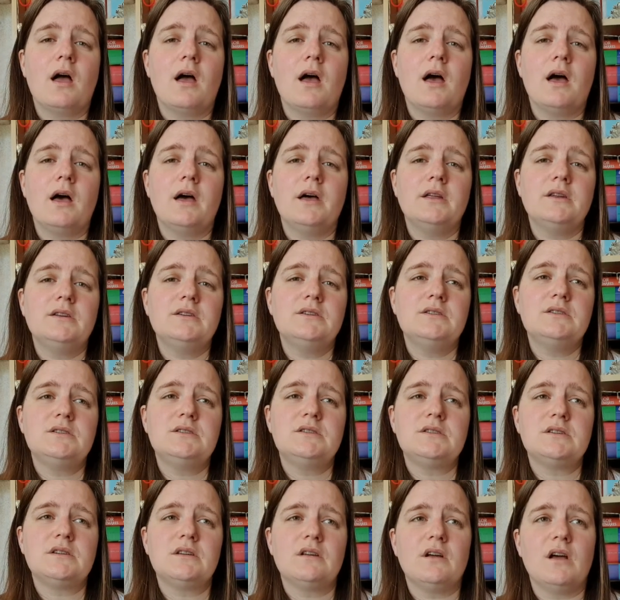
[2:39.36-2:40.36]

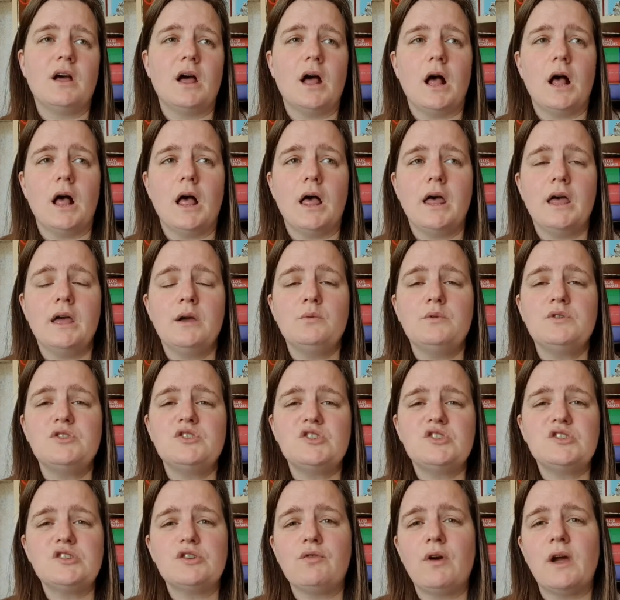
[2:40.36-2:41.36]
And it was
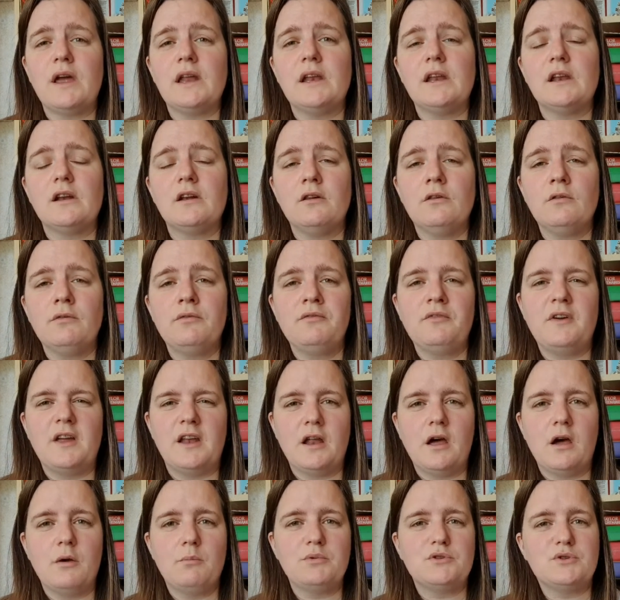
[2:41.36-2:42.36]
just a great little
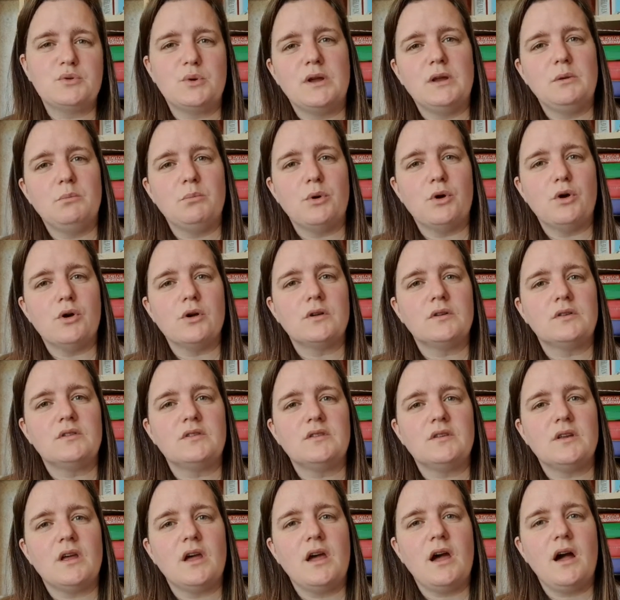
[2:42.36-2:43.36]
filler between
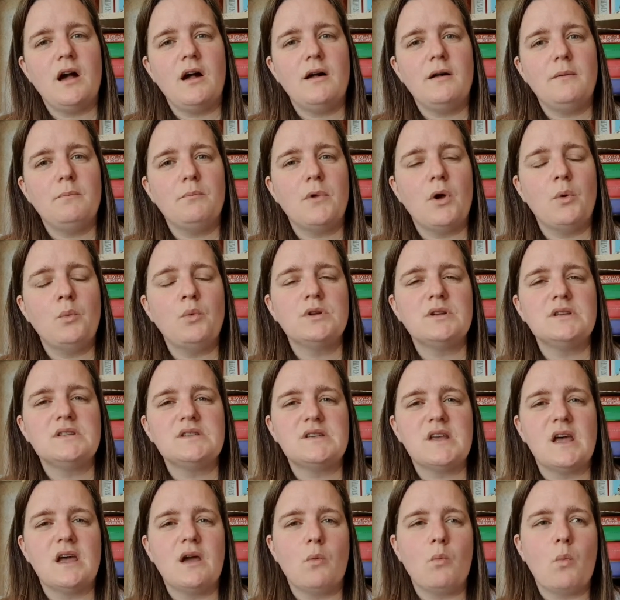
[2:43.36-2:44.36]
books. Um, I
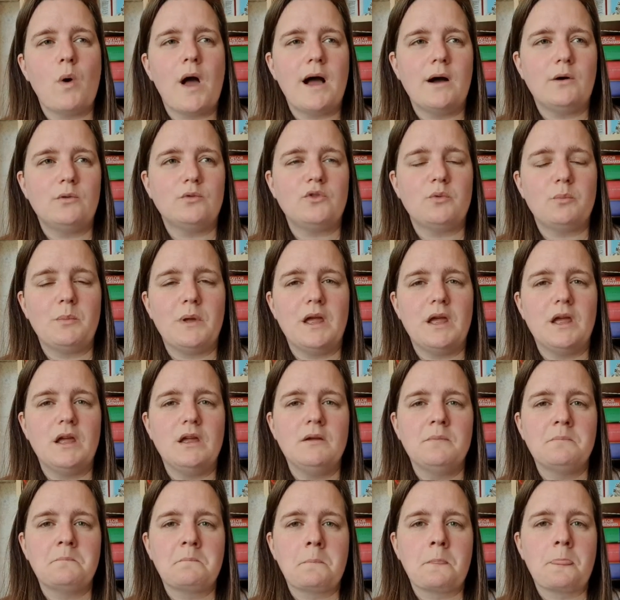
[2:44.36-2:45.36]
wouldn't say it wowed
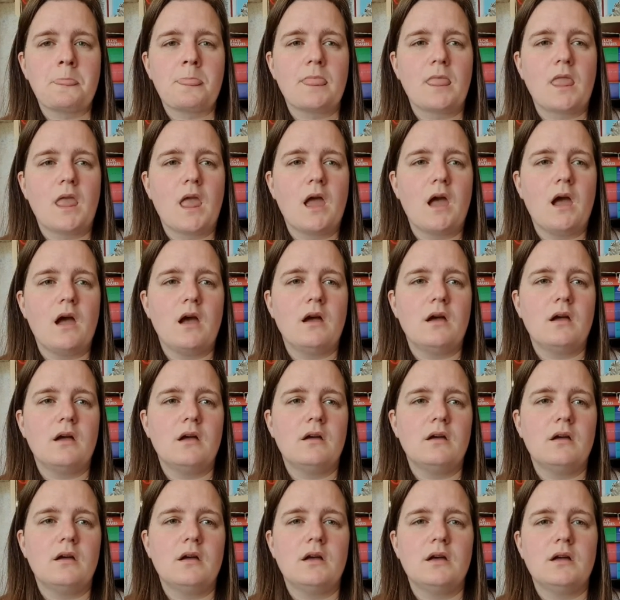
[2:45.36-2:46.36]
me.
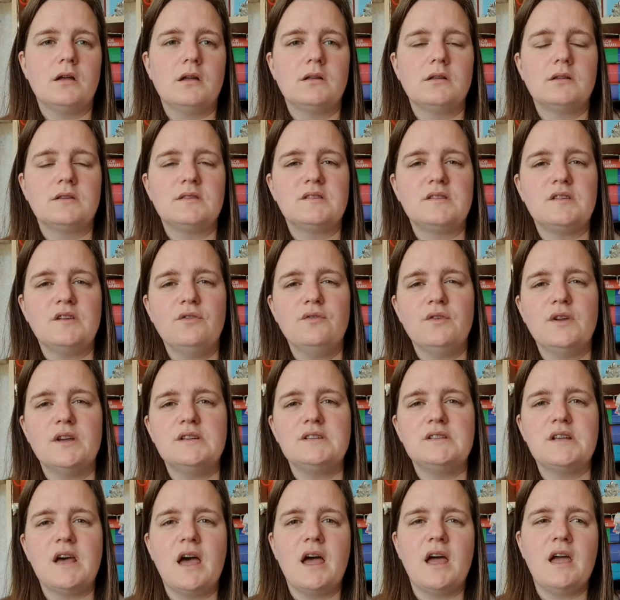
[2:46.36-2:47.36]
Uh,
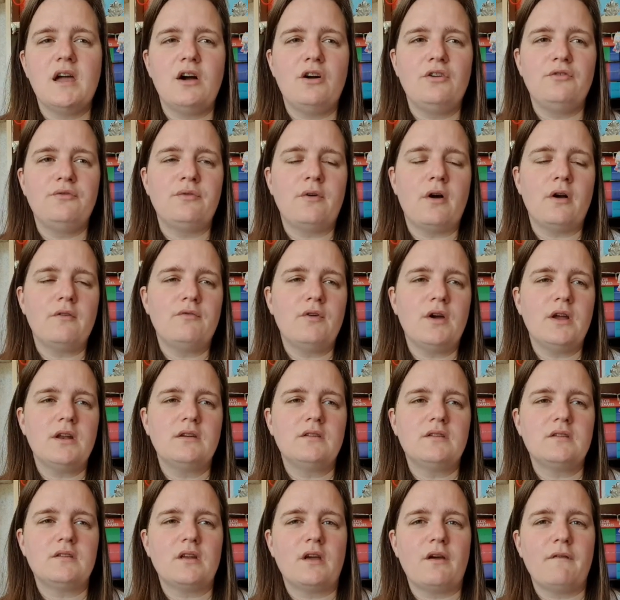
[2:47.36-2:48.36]
Sylvia Day, I've, I've
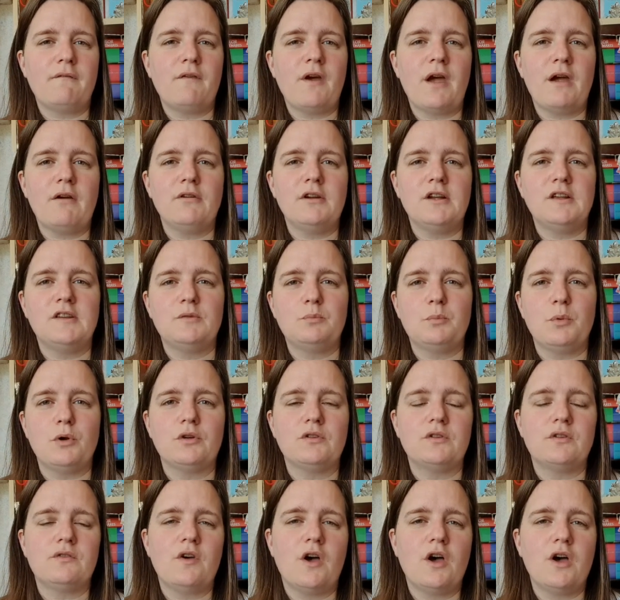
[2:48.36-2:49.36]
read various
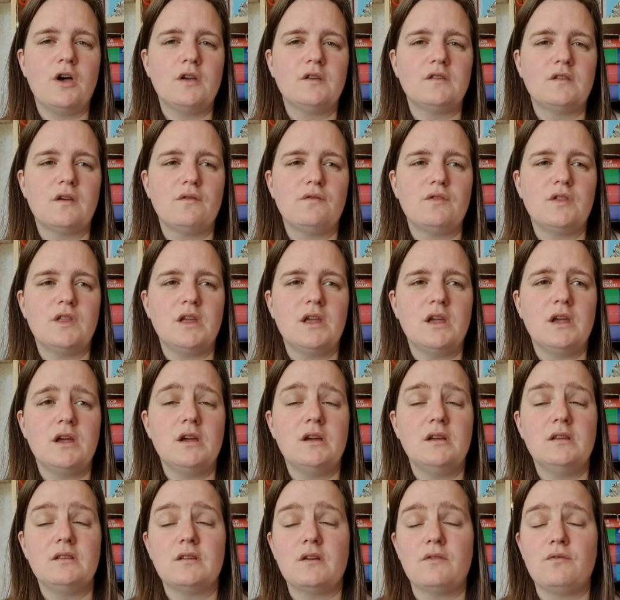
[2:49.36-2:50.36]
books of hers over the
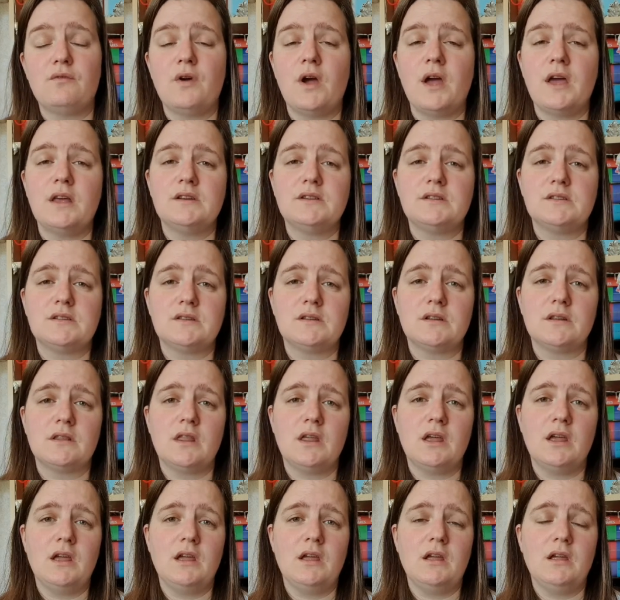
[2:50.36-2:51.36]
years. I've read
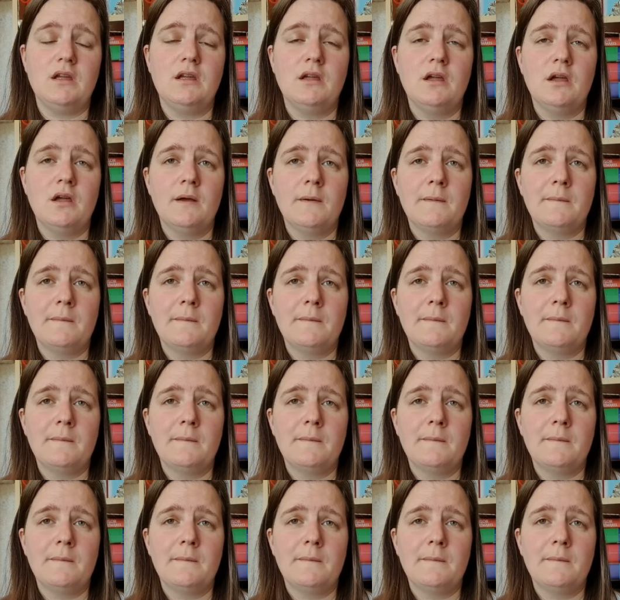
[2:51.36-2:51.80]
the